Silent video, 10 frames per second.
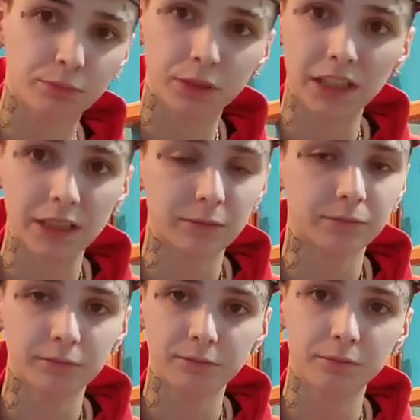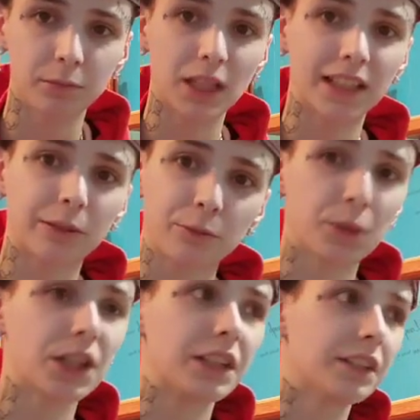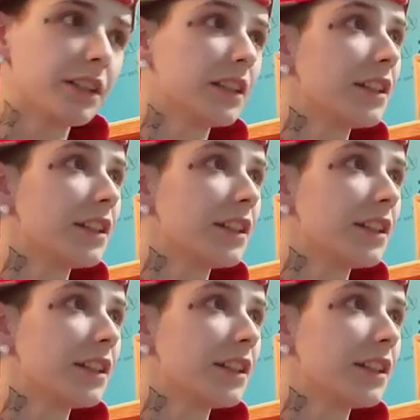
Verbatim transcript: Plain black and white.